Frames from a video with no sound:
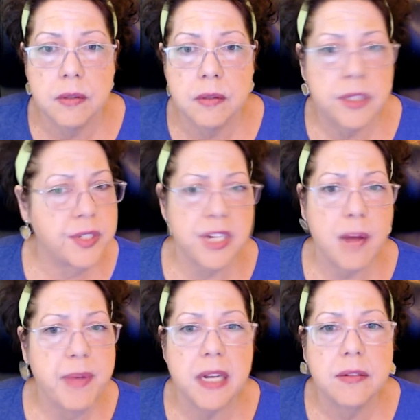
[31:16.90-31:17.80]
to
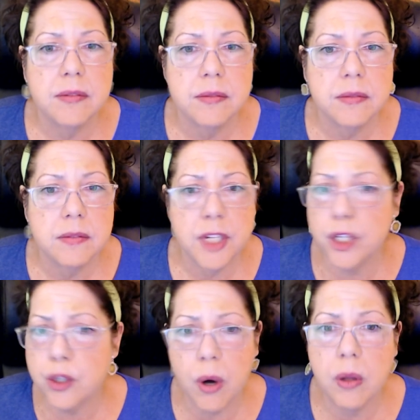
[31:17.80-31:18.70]
stop it,
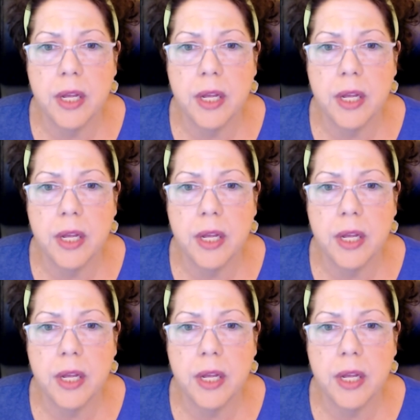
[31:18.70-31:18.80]
control